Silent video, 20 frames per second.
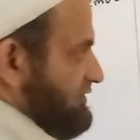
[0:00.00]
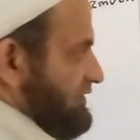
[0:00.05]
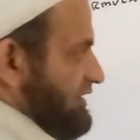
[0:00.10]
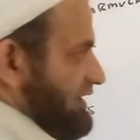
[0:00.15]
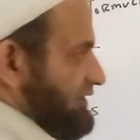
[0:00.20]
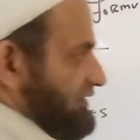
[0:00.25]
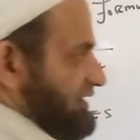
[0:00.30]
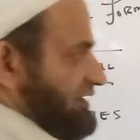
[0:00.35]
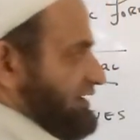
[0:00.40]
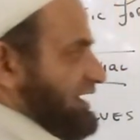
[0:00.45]

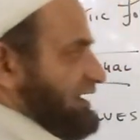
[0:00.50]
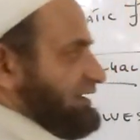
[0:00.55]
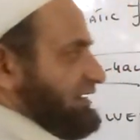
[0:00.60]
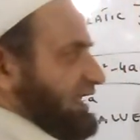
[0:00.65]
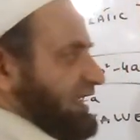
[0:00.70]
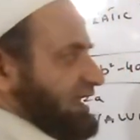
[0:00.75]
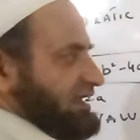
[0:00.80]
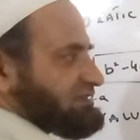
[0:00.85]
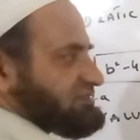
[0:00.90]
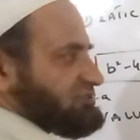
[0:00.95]
I can
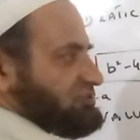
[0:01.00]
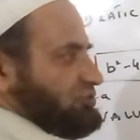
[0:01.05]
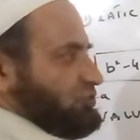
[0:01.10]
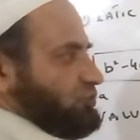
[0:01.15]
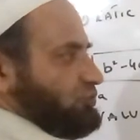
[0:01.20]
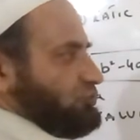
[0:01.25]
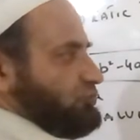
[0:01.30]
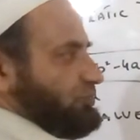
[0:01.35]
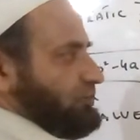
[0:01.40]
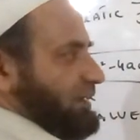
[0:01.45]
write x
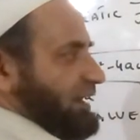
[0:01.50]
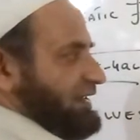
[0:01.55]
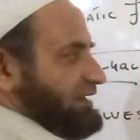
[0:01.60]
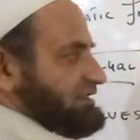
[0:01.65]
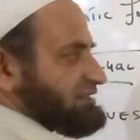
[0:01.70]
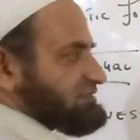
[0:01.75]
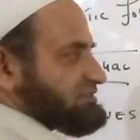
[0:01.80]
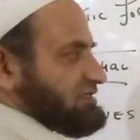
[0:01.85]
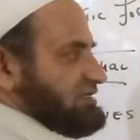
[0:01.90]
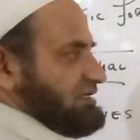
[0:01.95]
equal to
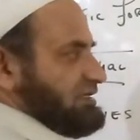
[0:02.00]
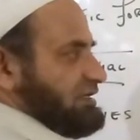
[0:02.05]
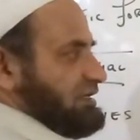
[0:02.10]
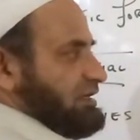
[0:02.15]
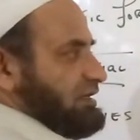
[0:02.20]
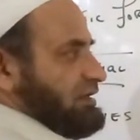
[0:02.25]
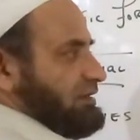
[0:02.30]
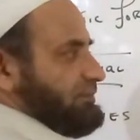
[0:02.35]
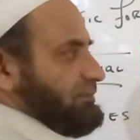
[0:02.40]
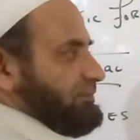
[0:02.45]
minus
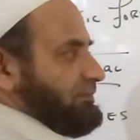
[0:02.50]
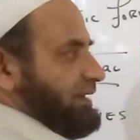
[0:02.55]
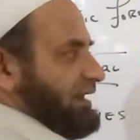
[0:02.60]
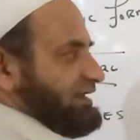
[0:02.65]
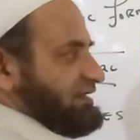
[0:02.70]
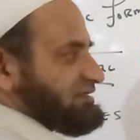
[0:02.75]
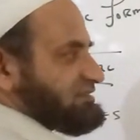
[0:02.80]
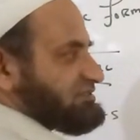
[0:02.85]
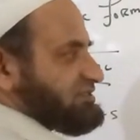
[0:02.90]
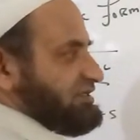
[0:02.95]

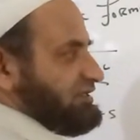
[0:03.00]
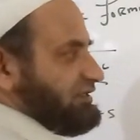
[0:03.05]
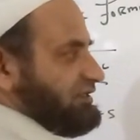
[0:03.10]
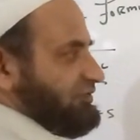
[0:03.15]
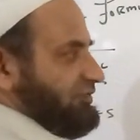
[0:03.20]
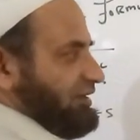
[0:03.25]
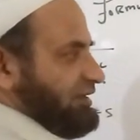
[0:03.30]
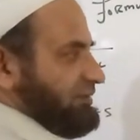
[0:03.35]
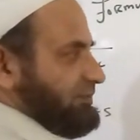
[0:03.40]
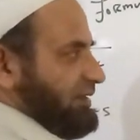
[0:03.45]
3
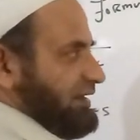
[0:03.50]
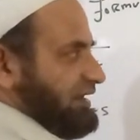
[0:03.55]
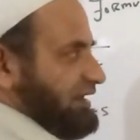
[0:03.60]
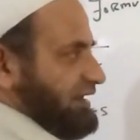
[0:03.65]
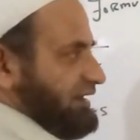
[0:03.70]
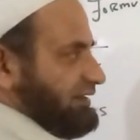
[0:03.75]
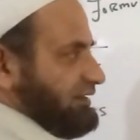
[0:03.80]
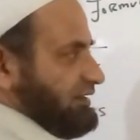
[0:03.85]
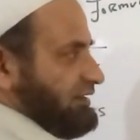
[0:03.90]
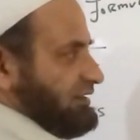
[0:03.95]
divided by
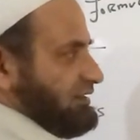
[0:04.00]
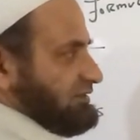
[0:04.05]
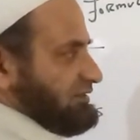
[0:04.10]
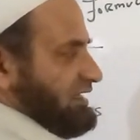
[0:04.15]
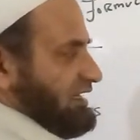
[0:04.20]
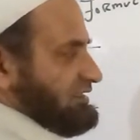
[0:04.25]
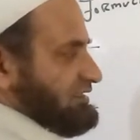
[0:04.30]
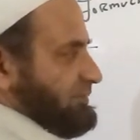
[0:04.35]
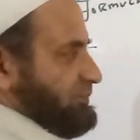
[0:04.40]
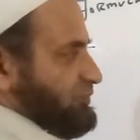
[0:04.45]
8.
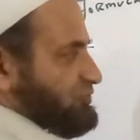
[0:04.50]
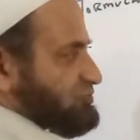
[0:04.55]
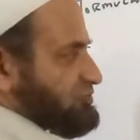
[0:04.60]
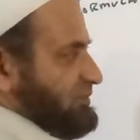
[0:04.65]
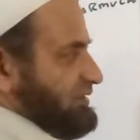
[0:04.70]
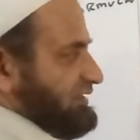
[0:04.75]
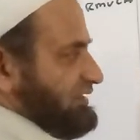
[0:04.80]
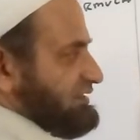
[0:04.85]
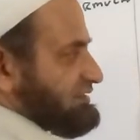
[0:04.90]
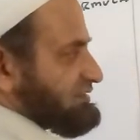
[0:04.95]
The other
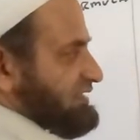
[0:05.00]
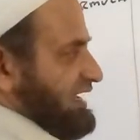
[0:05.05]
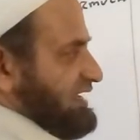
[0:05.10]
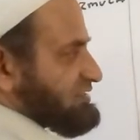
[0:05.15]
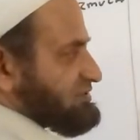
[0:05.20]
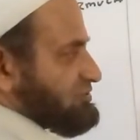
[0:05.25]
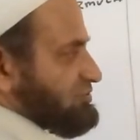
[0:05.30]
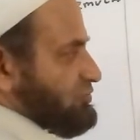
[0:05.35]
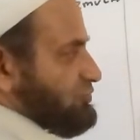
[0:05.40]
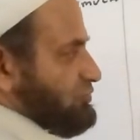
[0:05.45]
possibility is
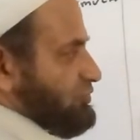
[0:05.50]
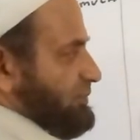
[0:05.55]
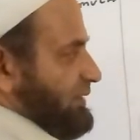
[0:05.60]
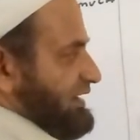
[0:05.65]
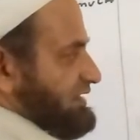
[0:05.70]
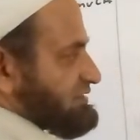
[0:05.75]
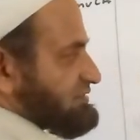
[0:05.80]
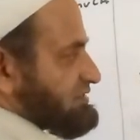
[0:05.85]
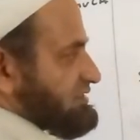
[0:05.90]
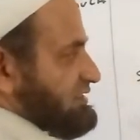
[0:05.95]
x equal to
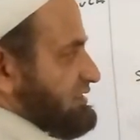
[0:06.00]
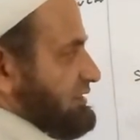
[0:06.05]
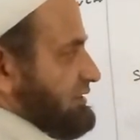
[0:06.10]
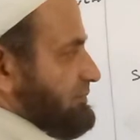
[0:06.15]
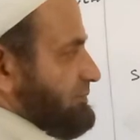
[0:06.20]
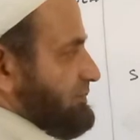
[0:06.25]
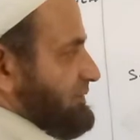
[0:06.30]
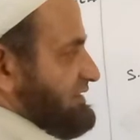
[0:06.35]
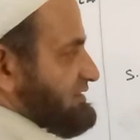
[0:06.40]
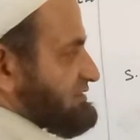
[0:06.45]
minus
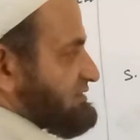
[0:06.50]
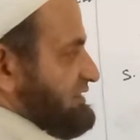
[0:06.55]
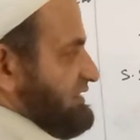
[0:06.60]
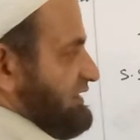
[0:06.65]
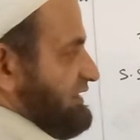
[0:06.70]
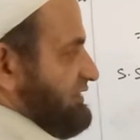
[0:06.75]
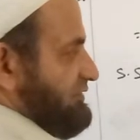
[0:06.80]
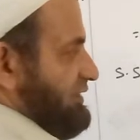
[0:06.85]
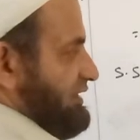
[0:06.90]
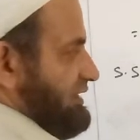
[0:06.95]
3 plus
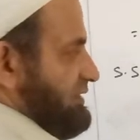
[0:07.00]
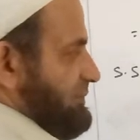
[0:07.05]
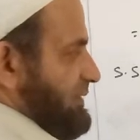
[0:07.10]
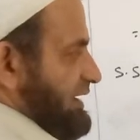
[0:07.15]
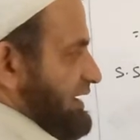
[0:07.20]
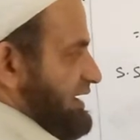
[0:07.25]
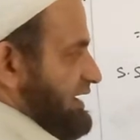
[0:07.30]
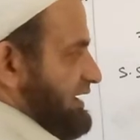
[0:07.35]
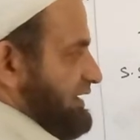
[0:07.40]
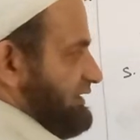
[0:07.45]
3 divided
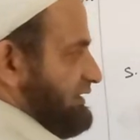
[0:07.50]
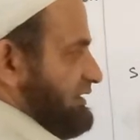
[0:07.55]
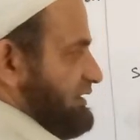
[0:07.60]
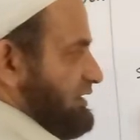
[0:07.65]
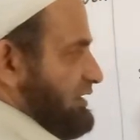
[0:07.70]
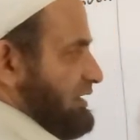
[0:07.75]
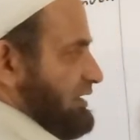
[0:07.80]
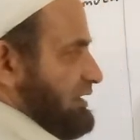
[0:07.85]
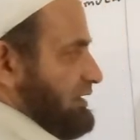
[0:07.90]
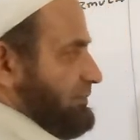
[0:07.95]
by
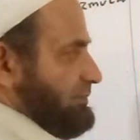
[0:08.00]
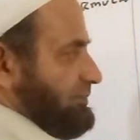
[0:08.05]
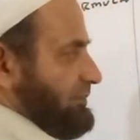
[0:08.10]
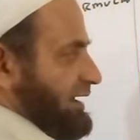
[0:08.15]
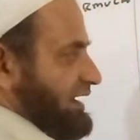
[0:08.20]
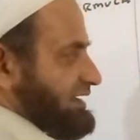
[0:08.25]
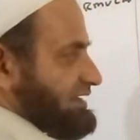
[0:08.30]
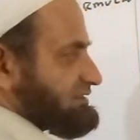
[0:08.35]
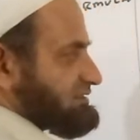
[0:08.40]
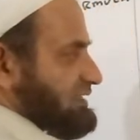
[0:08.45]
8.
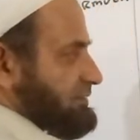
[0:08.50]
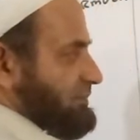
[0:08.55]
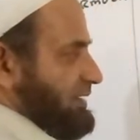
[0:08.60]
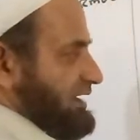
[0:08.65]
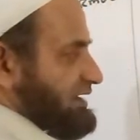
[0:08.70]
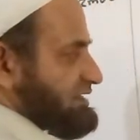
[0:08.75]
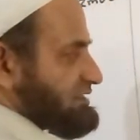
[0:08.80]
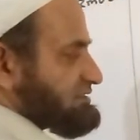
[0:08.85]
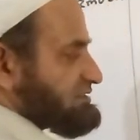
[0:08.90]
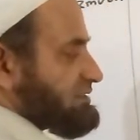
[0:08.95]
Minus and
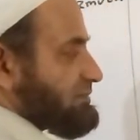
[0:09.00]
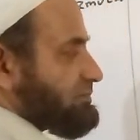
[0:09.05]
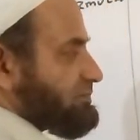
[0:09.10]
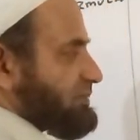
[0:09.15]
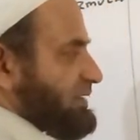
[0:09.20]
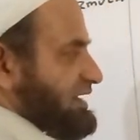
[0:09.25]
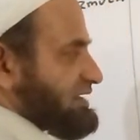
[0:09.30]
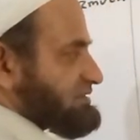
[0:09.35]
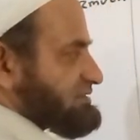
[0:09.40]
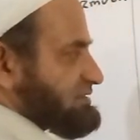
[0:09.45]
minus
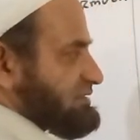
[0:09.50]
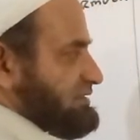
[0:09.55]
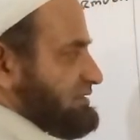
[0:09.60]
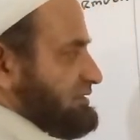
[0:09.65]
plus